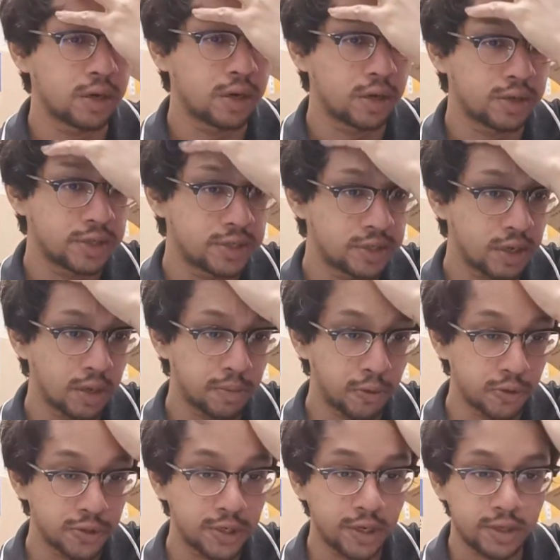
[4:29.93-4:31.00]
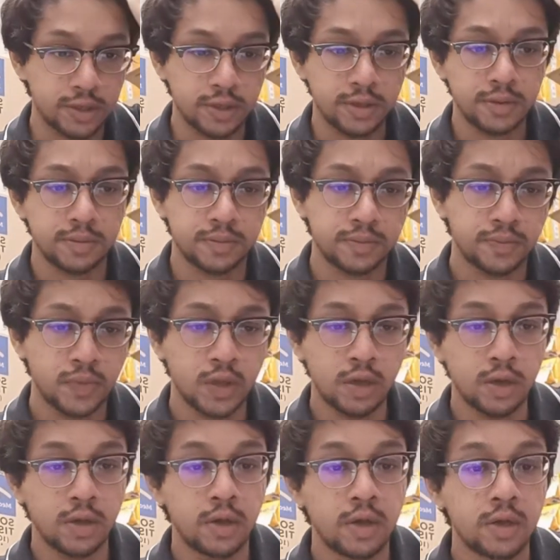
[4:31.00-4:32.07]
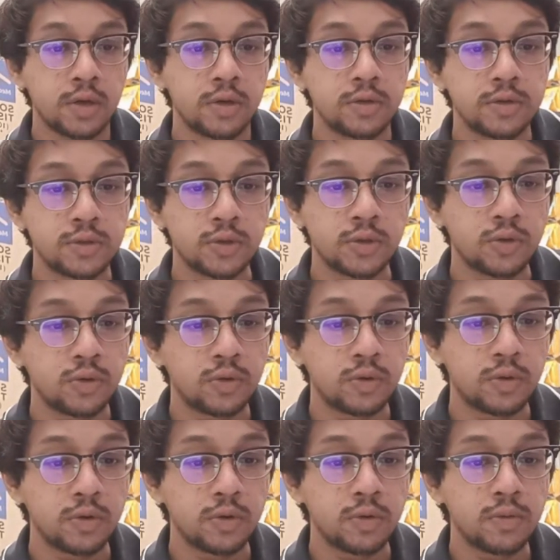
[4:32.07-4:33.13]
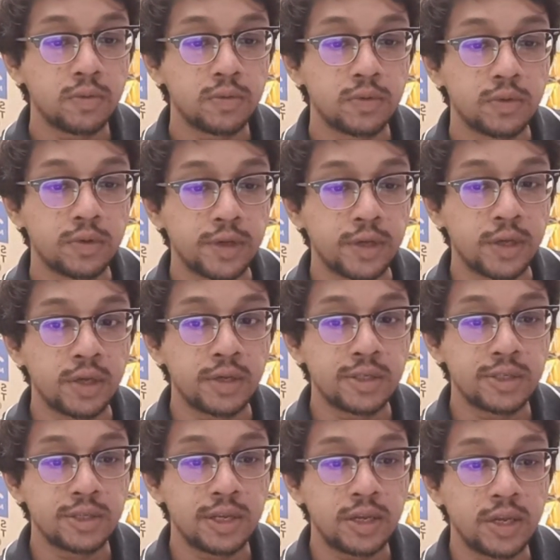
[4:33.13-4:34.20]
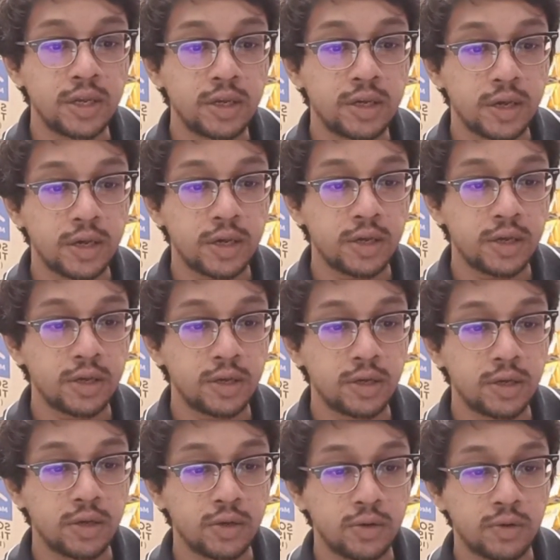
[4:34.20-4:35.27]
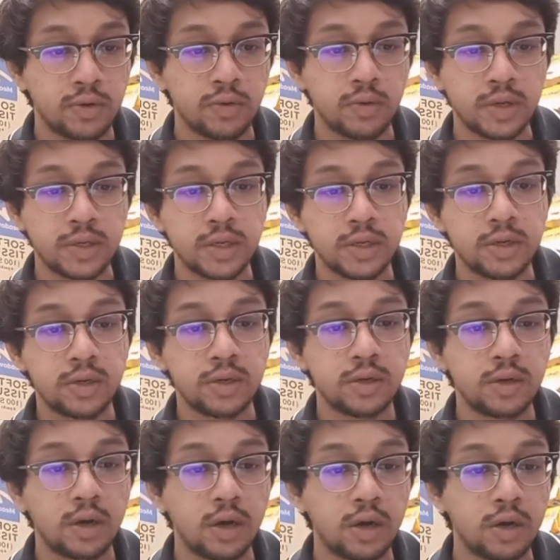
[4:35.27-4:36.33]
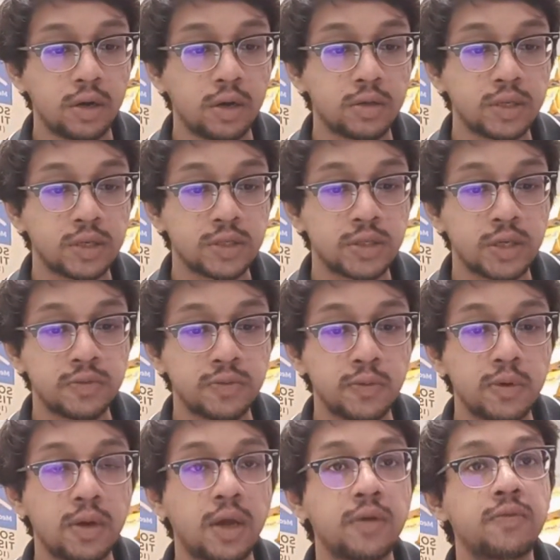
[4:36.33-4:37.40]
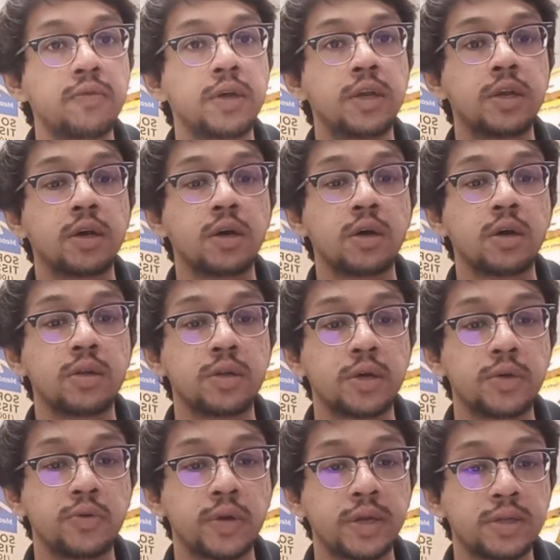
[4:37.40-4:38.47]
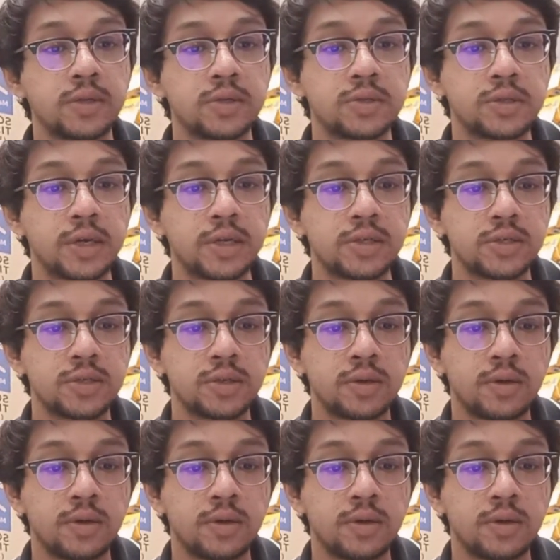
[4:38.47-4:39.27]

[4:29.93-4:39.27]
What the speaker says: this project. So he is leading a rather successful life in the United States